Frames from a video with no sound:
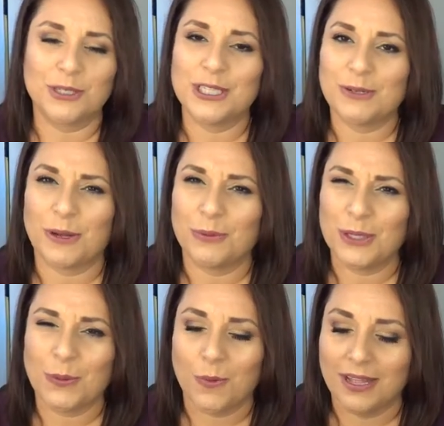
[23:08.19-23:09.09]
really, do I
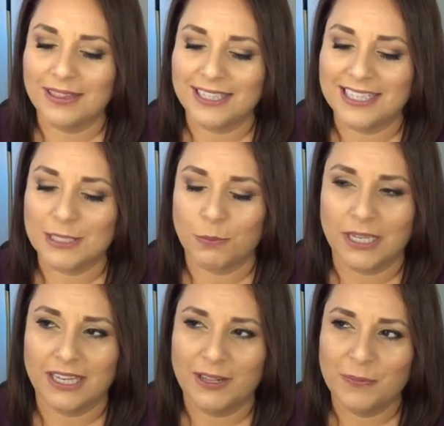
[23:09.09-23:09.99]
really want this?
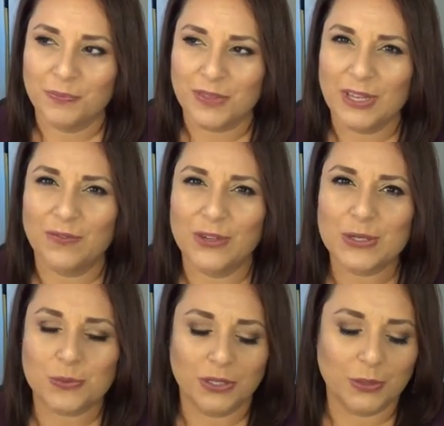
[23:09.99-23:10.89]
But it
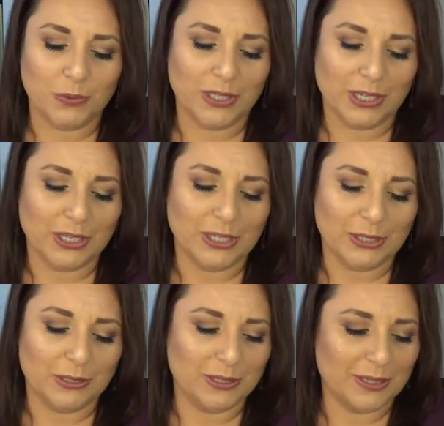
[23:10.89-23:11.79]
feels really
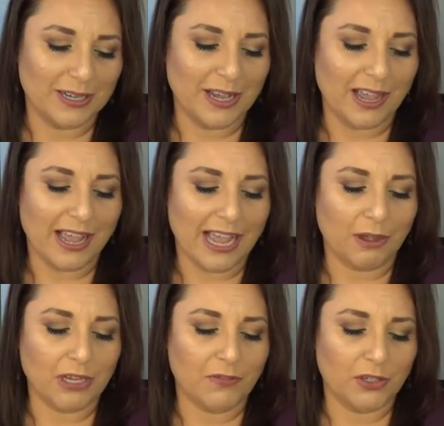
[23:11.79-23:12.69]
good. Nah,
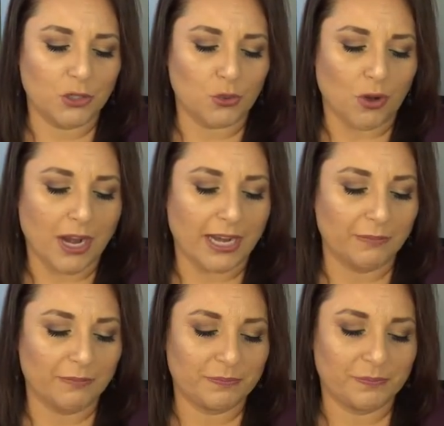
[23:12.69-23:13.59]
I'll give it a try.